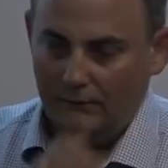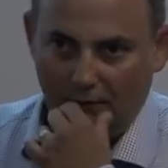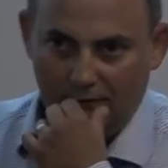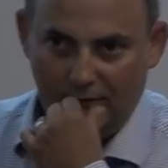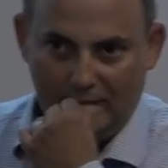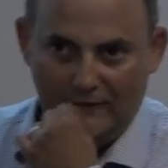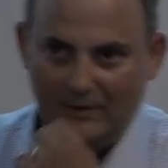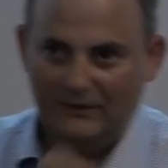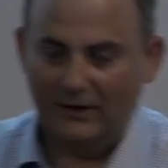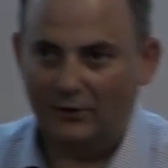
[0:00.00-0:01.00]
the question is, what's
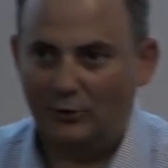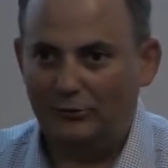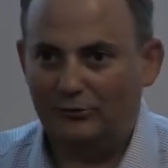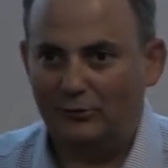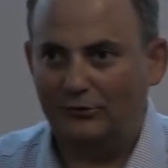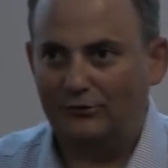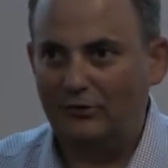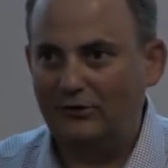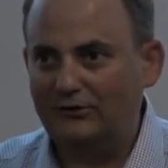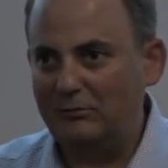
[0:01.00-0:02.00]
my take on open source? So
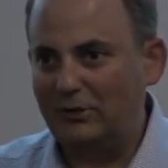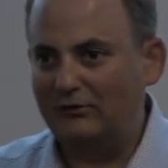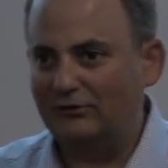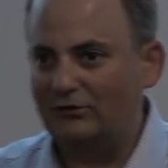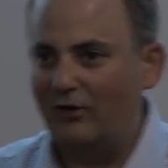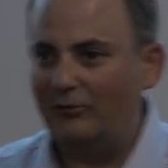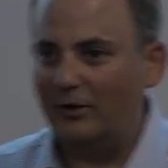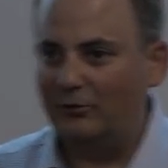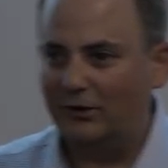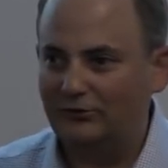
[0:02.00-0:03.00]
this is a bit of a
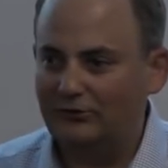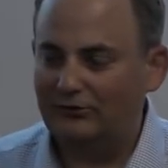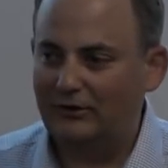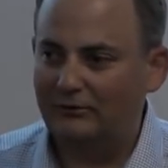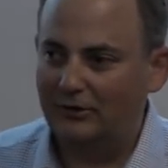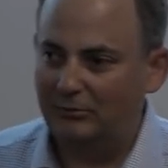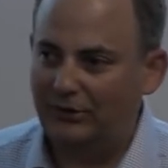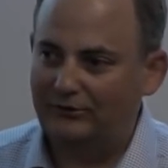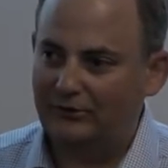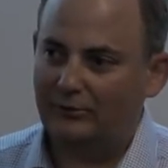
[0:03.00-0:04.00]
softball question since I run a
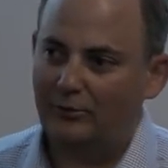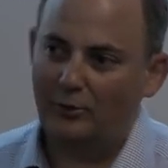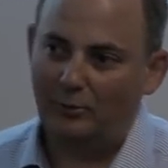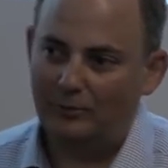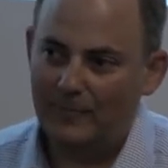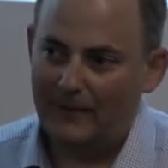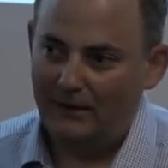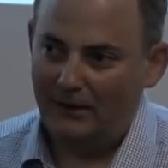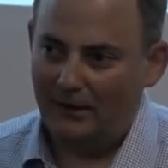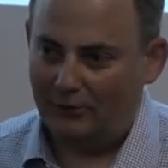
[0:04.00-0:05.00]
piece of Chrome,
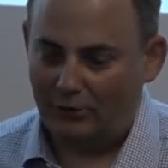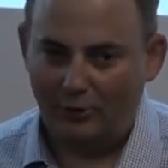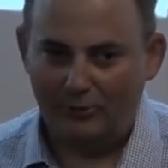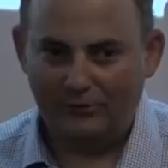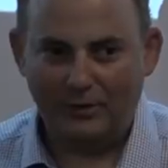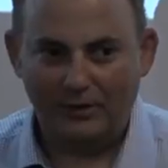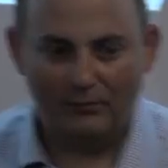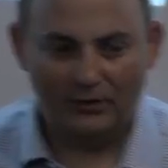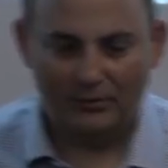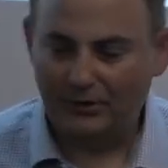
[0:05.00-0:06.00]
and Chrome is probably
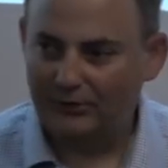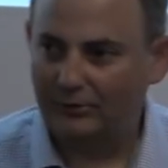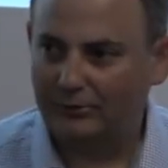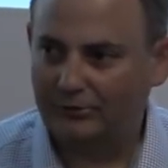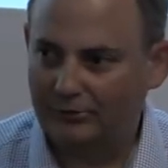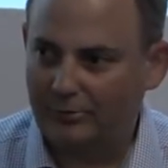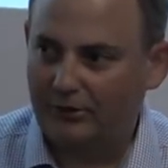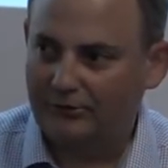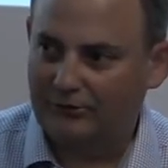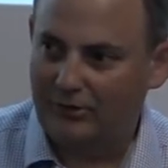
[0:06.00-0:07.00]
one of the biggest open source
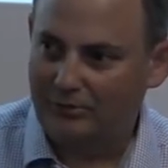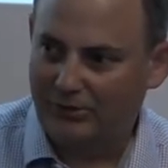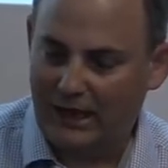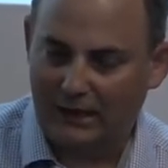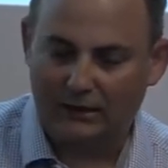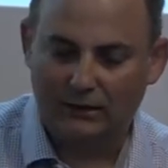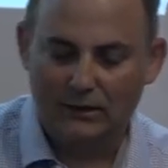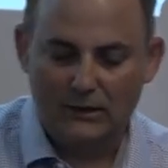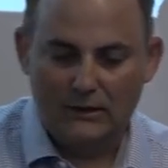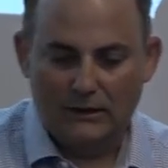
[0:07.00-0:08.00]
projects on the planet.
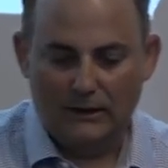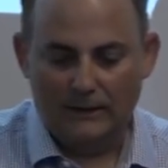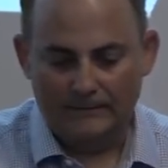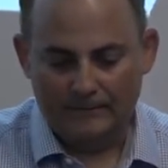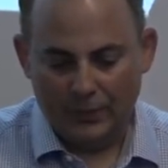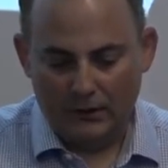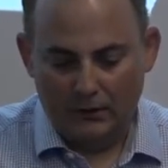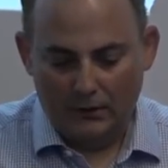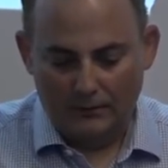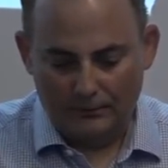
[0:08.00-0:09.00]
Um,
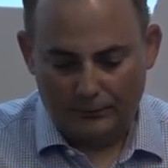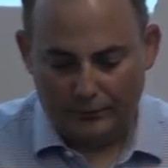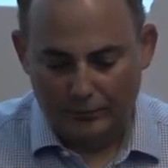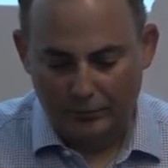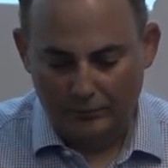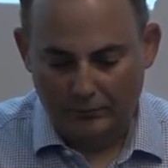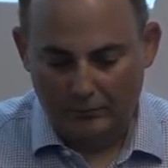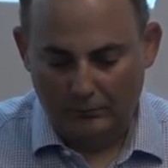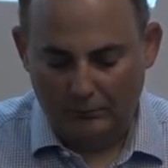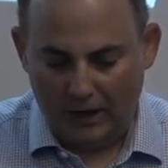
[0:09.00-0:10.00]

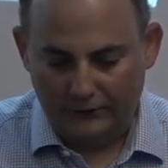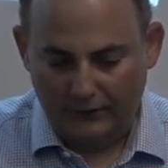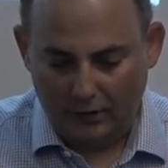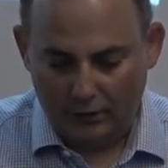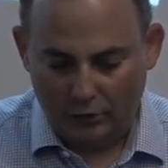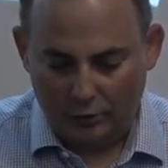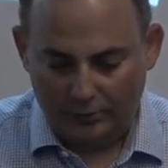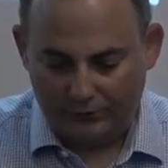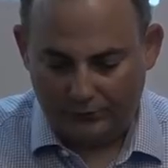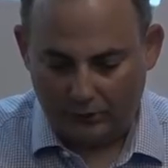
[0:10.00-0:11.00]
my take on
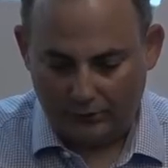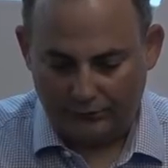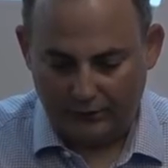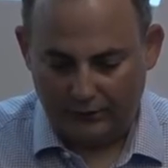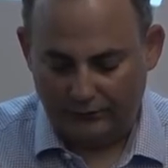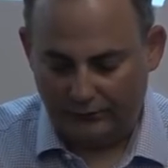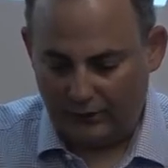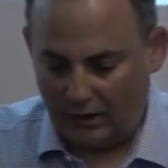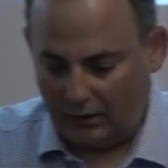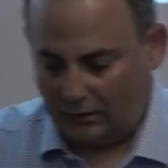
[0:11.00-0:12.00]
open source is,
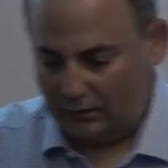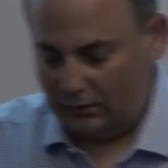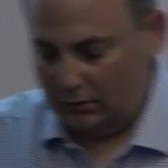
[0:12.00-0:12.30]
uh,